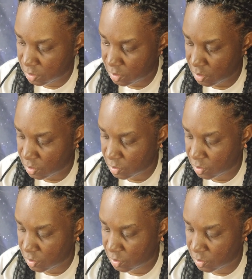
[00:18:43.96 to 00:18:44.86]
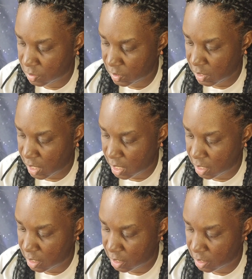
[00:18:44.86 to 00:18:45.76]
So, yeah,
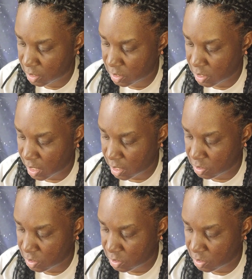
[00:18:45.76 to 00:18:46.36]
check